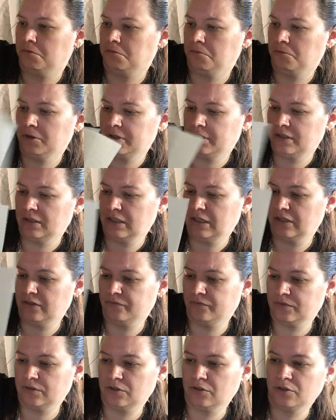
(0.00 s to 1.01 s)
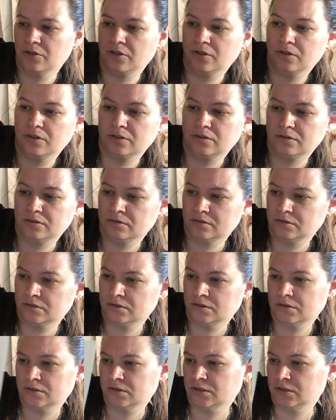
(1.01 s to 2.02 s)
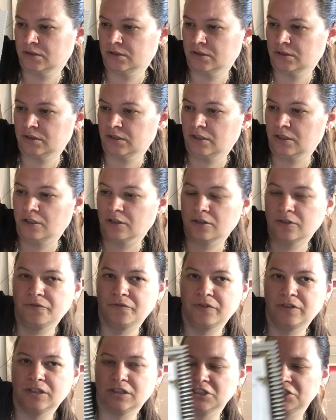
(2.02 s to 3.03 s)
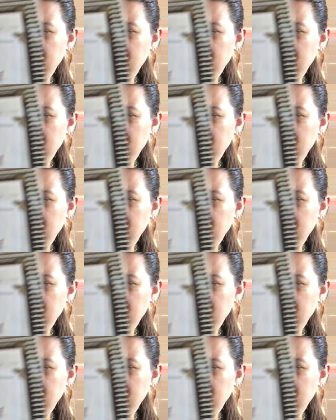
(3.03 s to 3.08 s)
What is left? Oh, got to finish